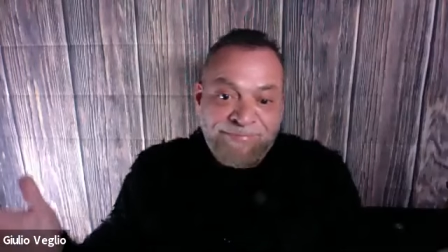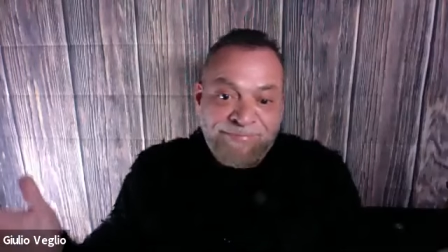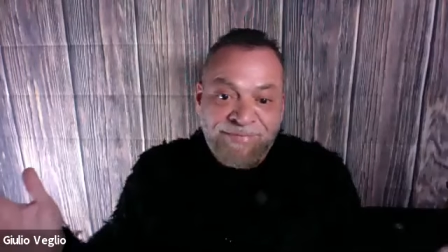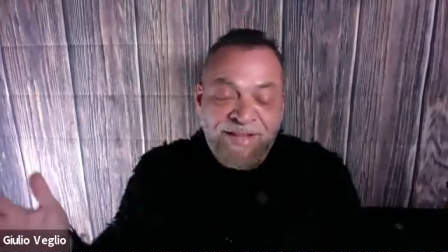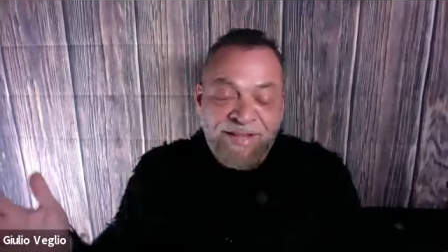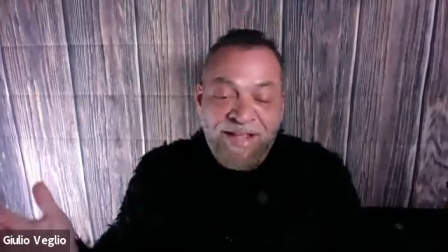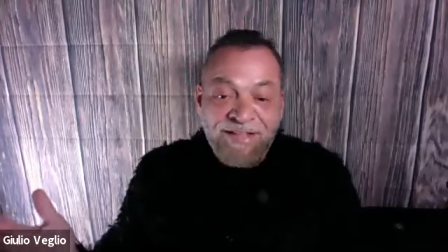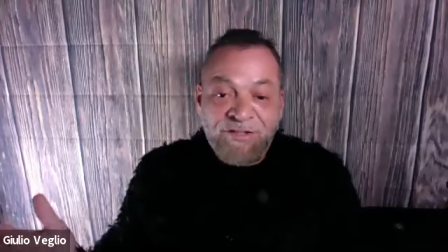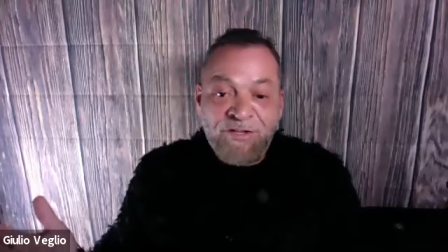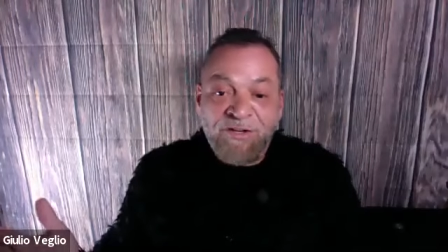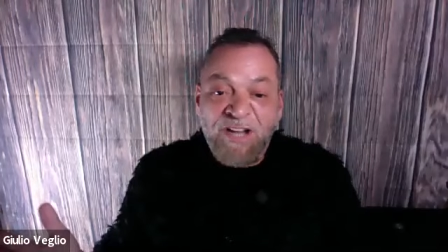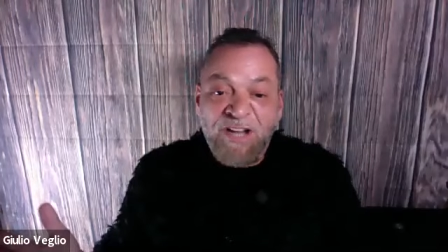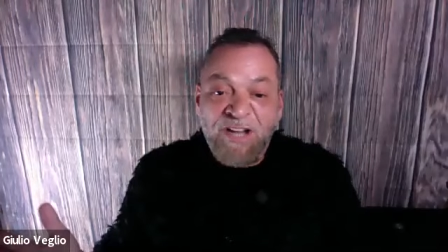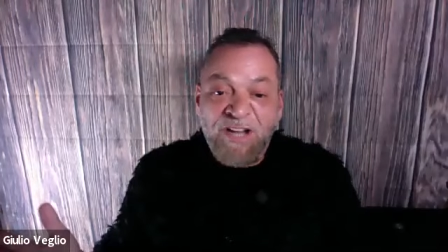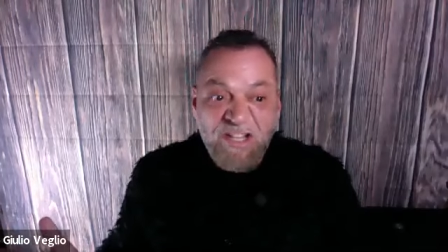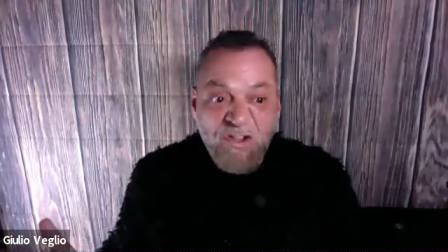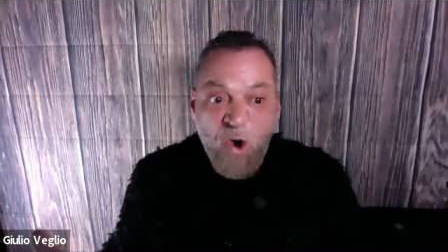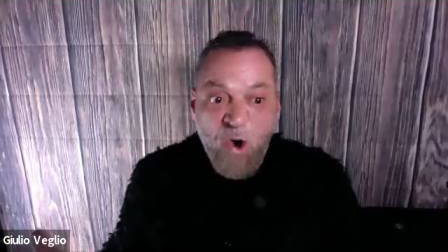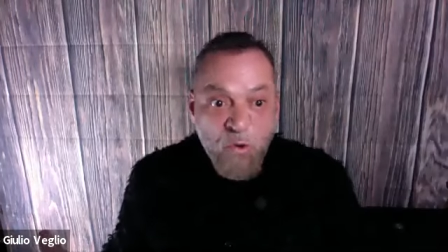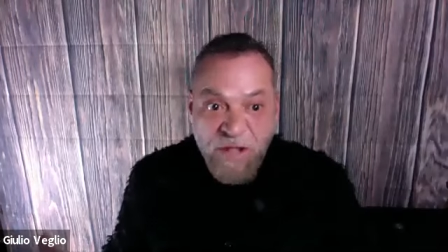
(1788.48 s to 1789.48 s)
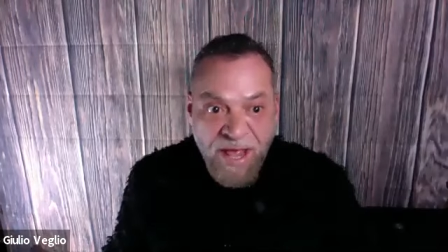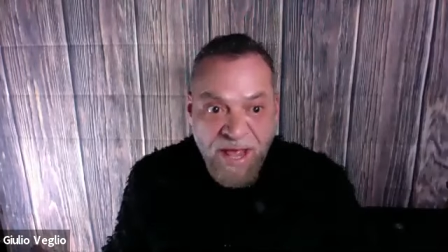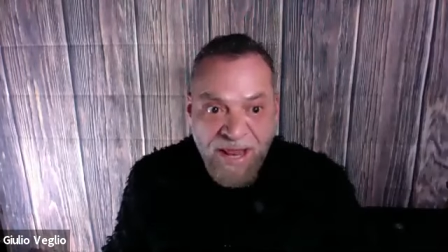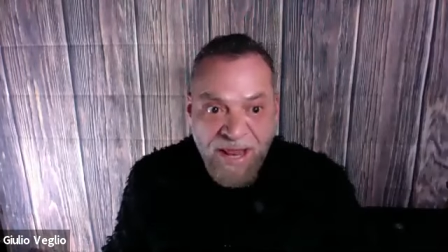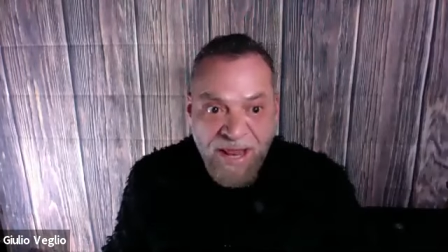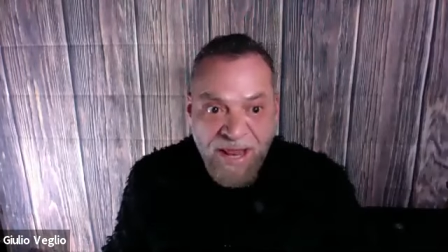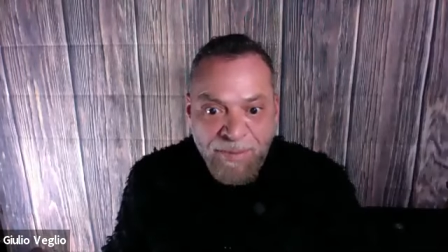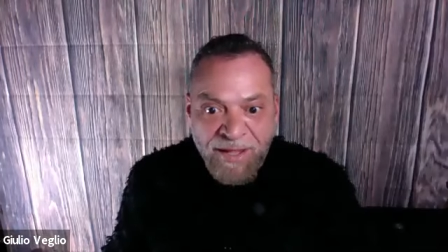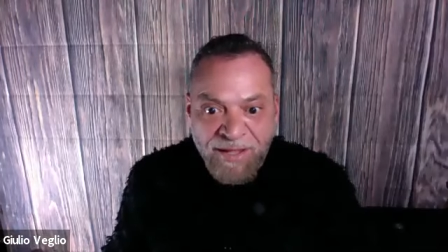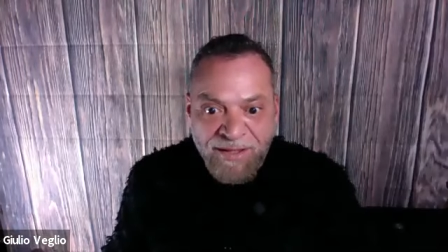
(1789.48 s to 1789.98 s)
That, they're like, no, yell
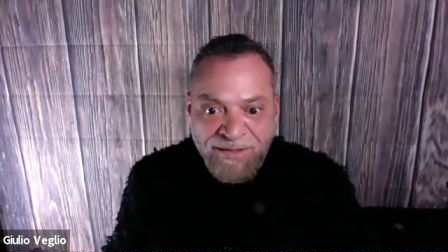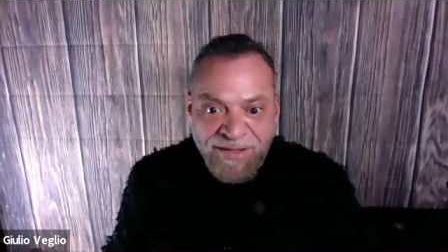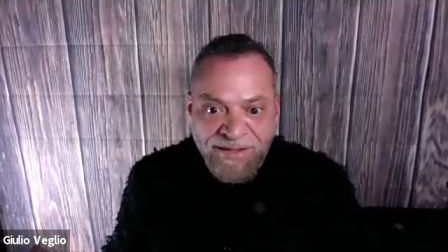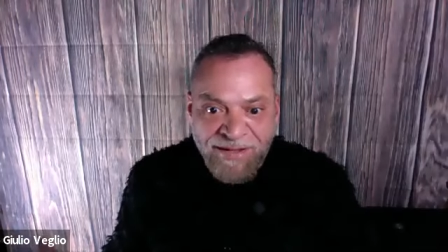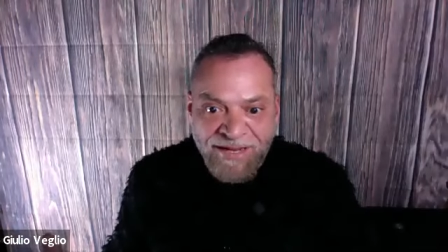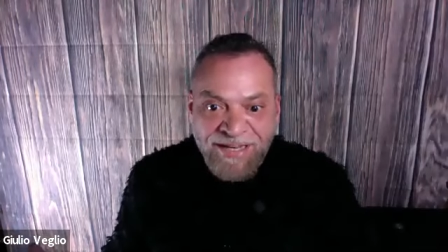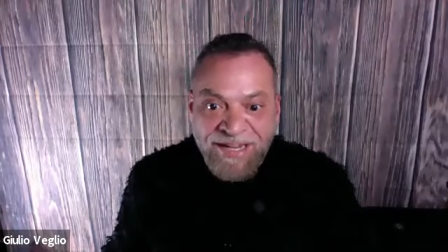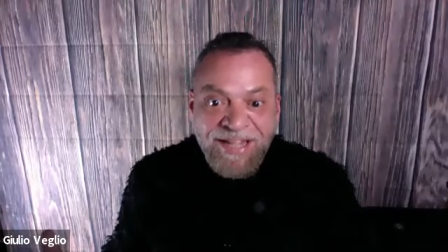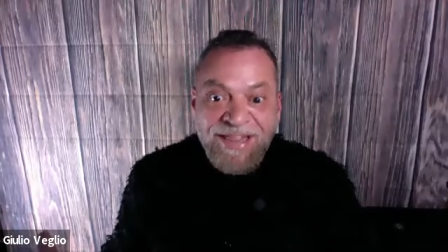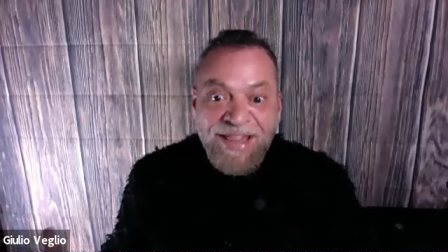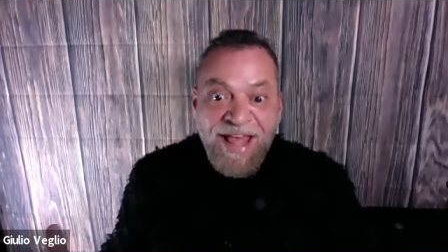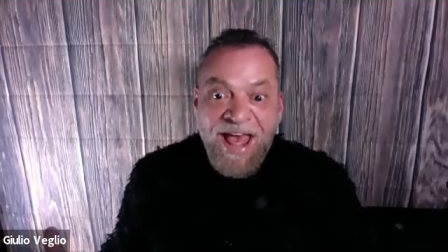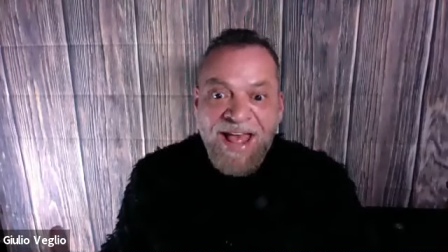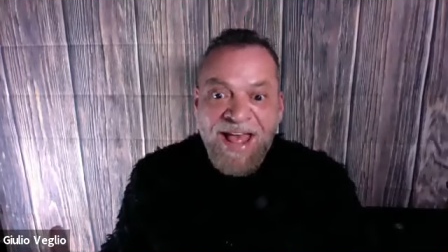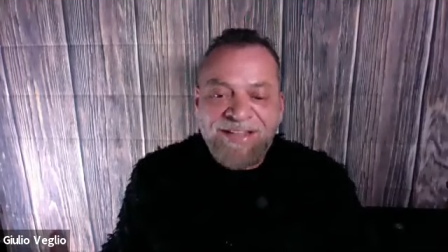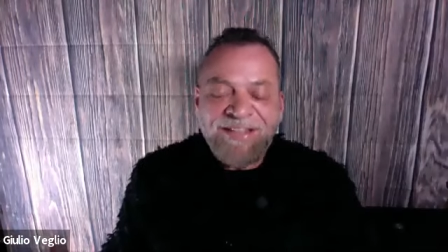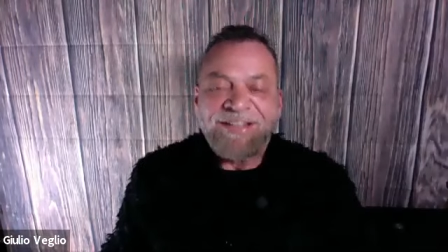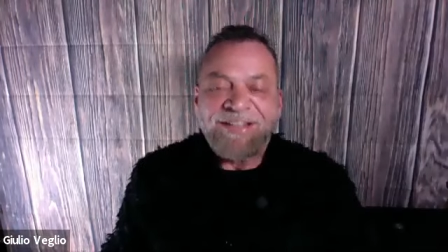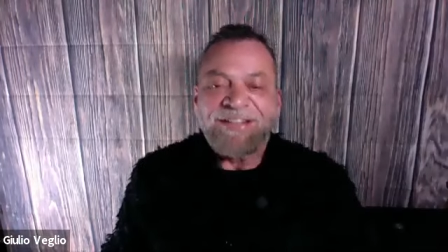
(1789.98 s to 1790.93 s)
at me. I need that.